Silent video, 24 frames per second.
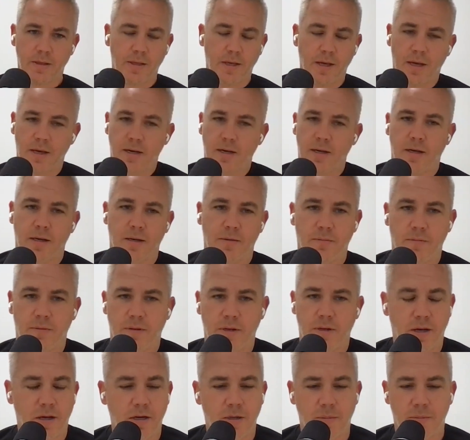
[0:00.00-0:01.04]
Yeah,
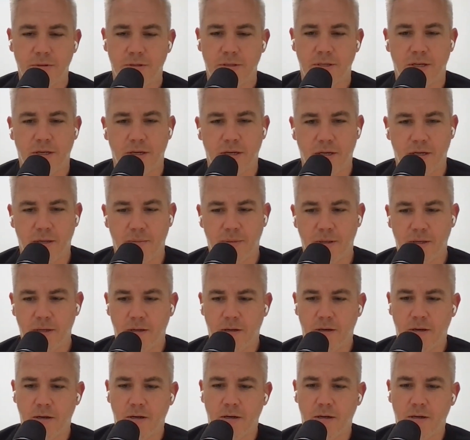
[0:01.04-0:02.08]
100%. I mean,
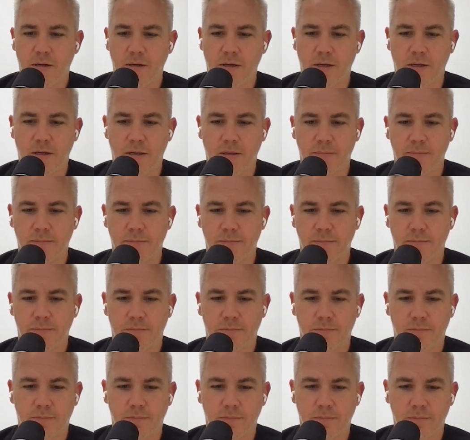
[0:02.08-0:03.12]
our
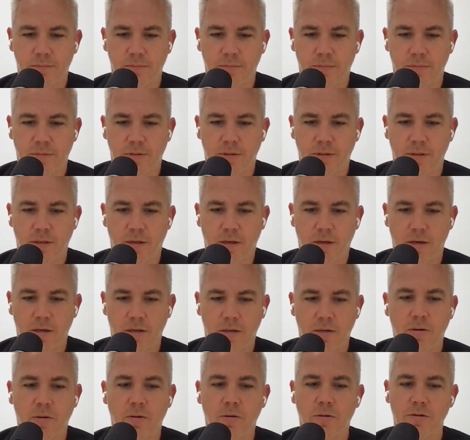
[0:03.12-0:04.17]

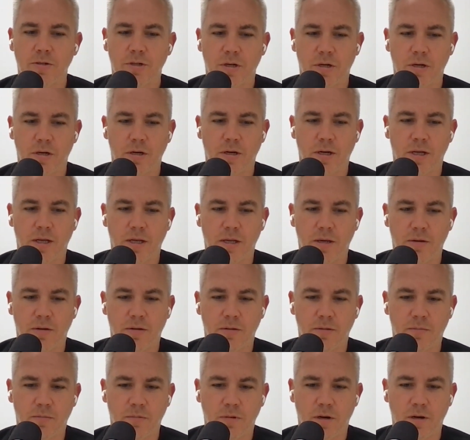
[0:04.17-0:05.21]
culture
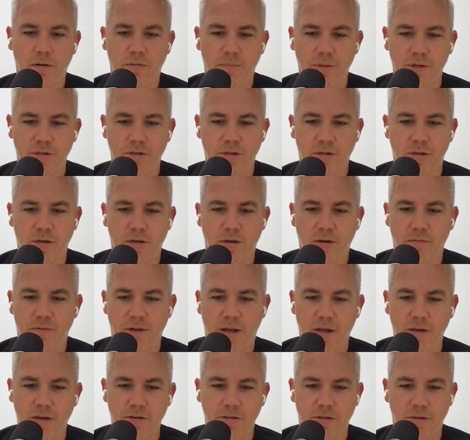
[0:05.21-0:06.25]
and our mission and our
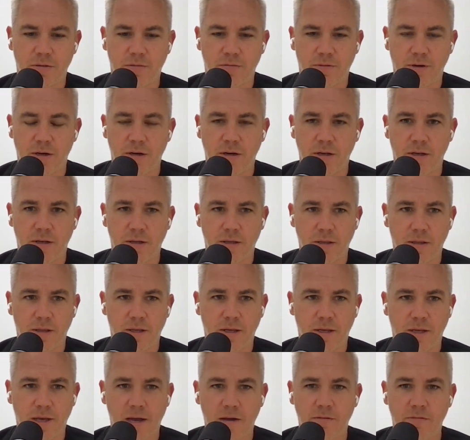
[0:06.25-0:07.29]
values are very
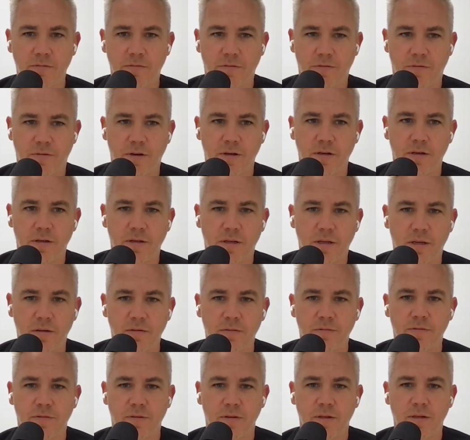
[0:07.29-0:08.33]
out in front
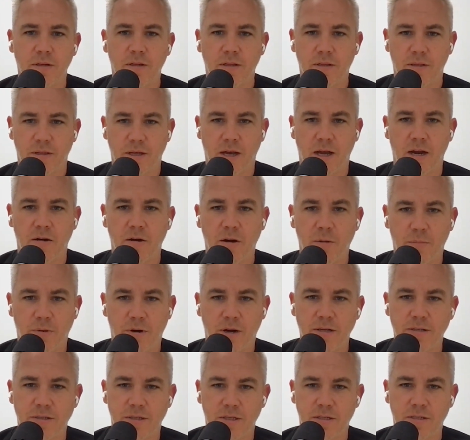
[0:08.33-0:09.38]
of the hiring
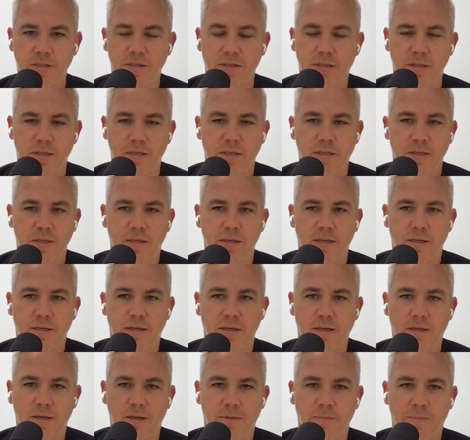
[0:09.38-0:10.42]
process.
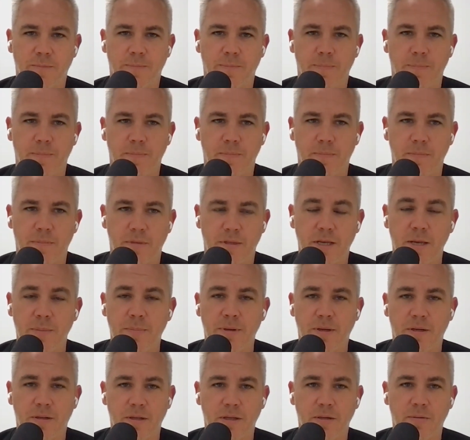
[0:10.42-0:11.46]

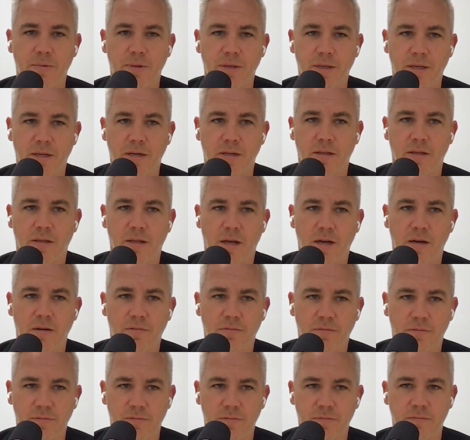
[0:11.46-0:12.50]
Typically we get a lot
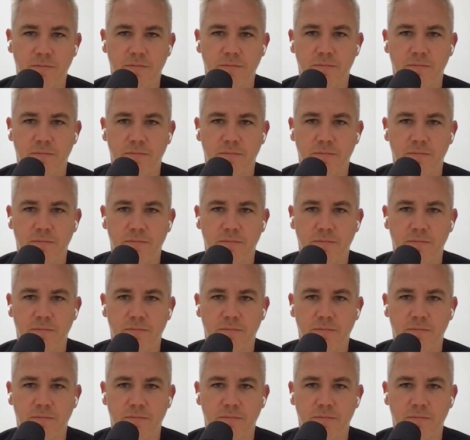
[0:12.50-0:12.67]
of